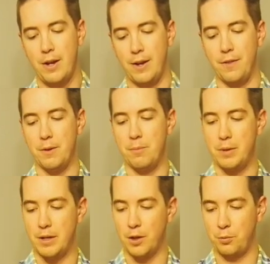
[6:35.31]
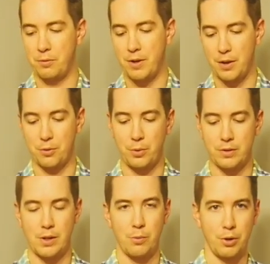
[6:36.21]
And then because we've got the
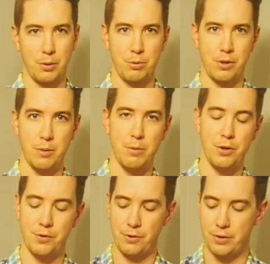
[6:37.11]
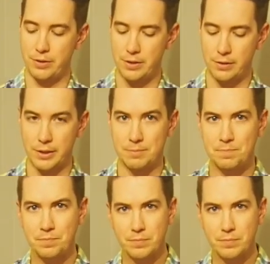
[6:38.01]
whiskey, we're gonna put in the bitters for the seasoning.